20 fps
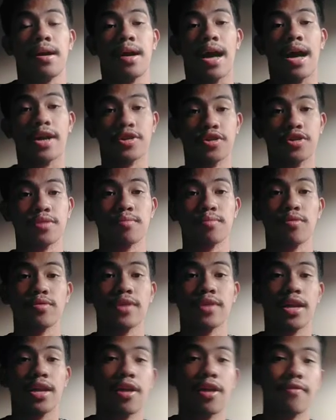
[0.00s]
Azure
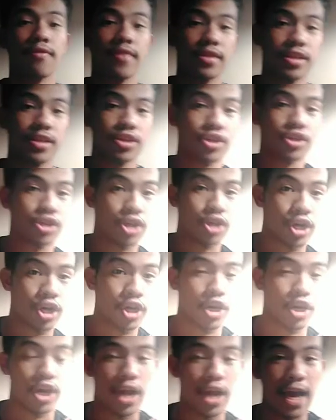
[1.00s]
model of a
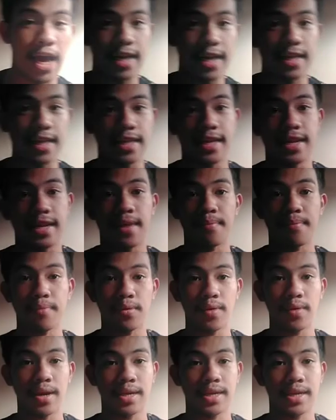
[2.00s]
teacher, and the
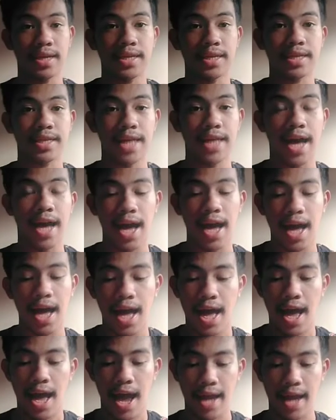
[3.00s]
number one is the
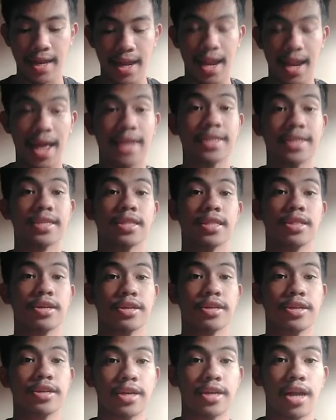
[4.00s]
analyze
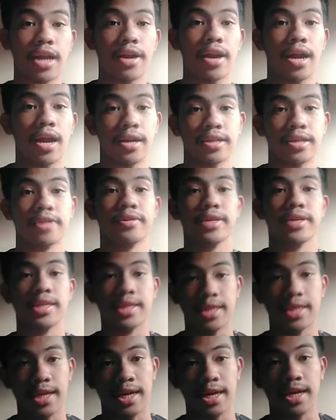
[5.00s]
learner
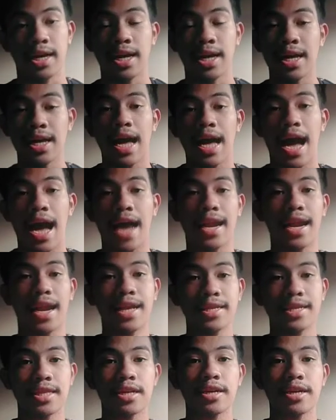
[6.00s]
characteristic.
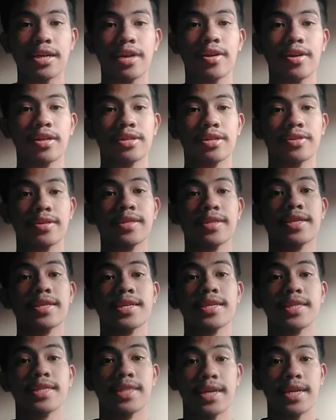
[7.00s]
Analyze learner characteristic
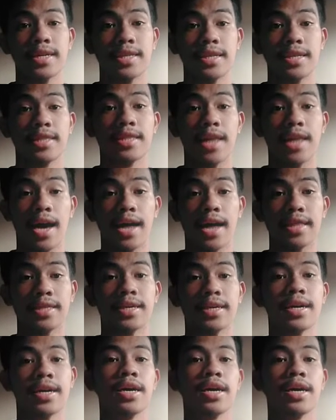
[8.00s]
stated that